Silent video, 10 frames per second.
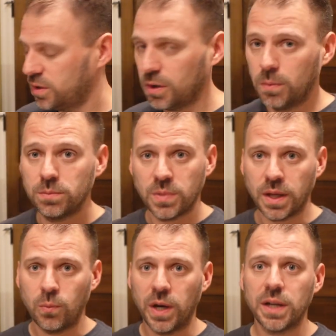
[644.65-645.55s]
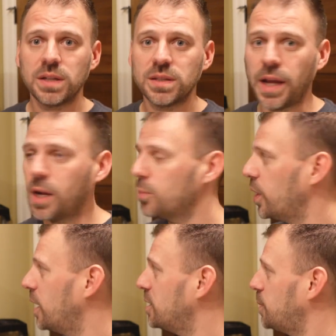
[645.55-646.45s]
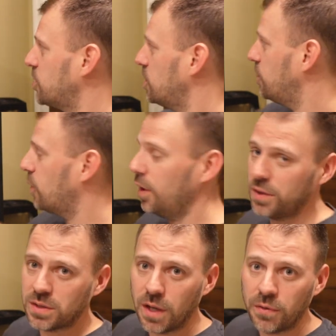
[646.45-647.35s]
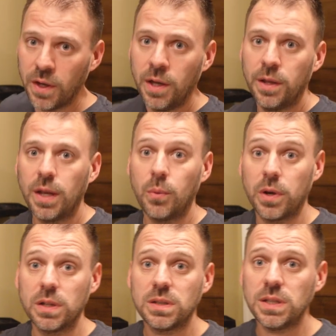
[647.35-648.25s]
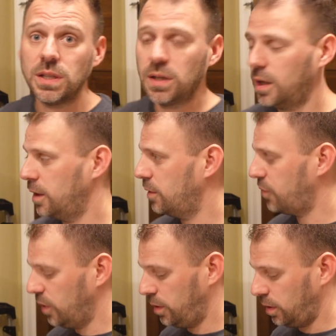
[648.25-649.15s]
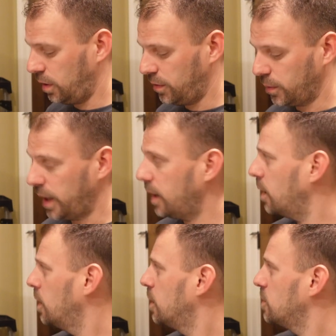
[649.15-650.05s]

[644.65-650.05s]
So again, wanted to stay in brand, especially for all the stuff that we're going to see on the front of the rack.